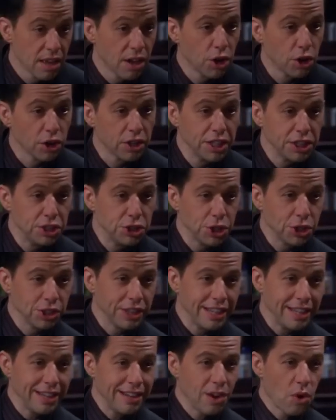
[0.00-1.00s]
Herky
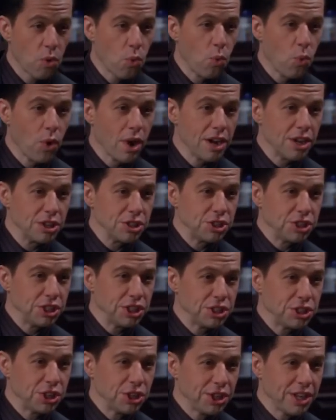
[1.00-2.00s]
jerky, where's your
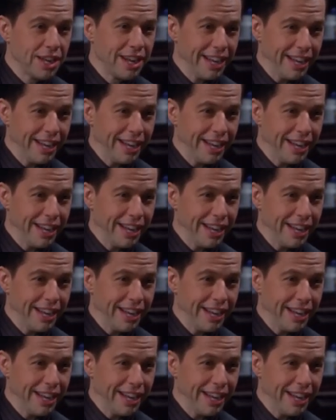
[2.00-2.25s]
turkey?